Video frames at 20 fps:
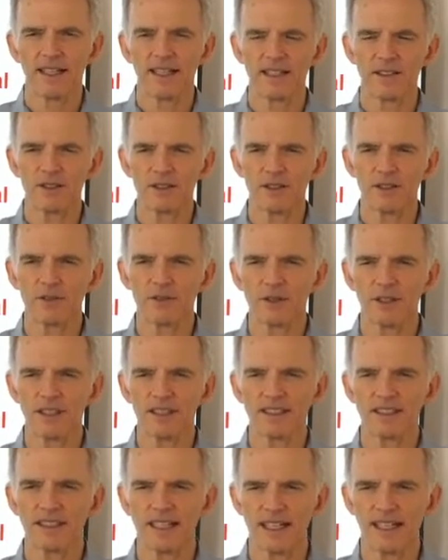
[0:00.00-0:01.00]
I looked over
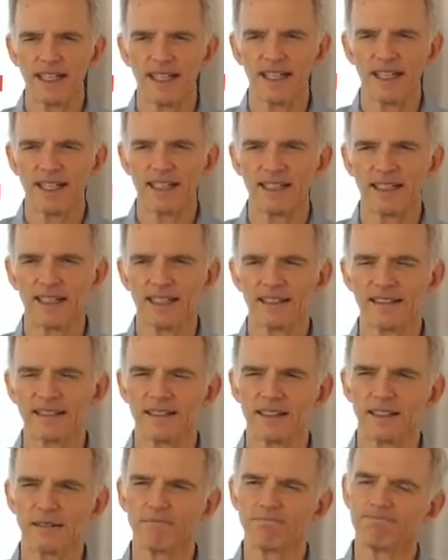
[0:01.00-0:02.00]
at Diane and I
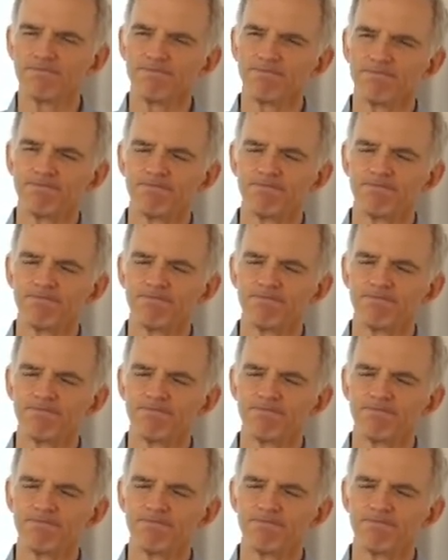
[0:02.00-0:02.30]
said,